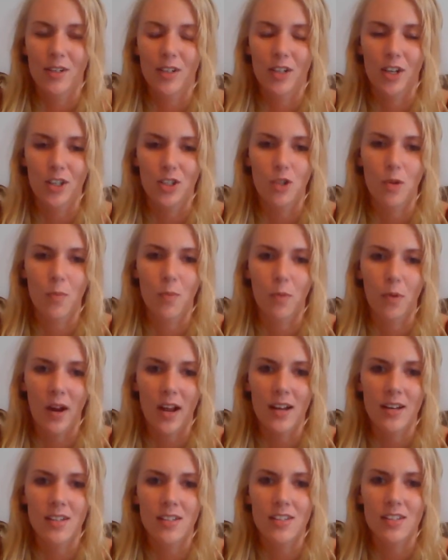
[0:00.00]
Because your
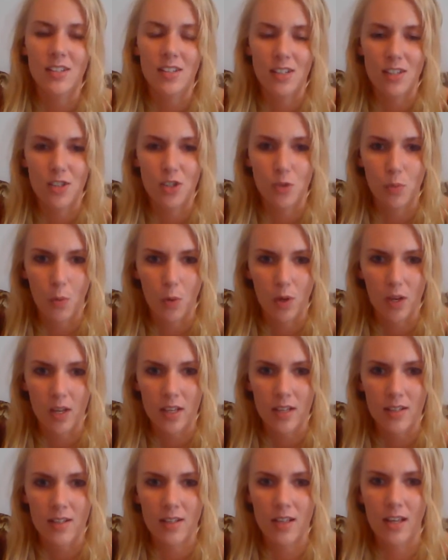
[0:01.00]
brain is still
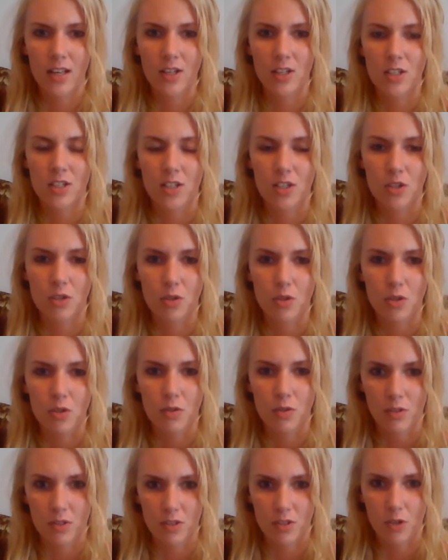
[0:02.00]
swollen and
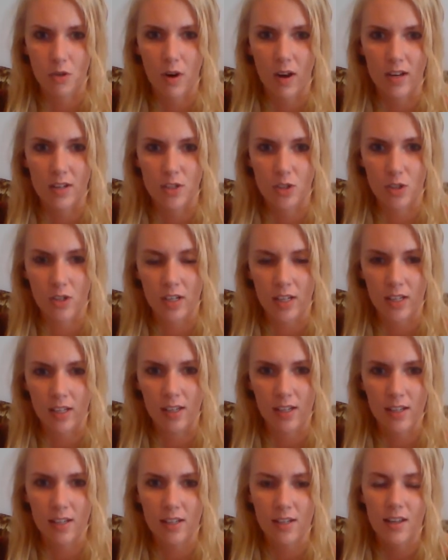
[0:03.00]
you're trying to
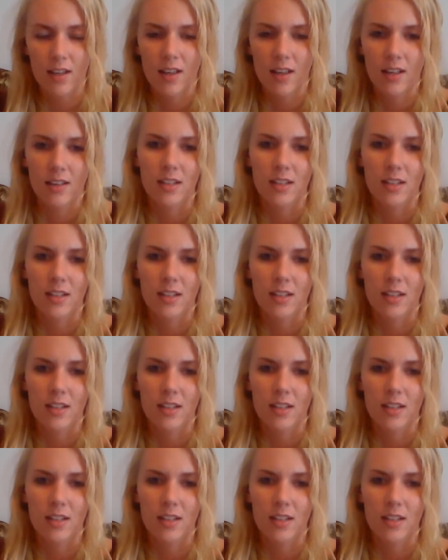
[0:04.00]
heal it,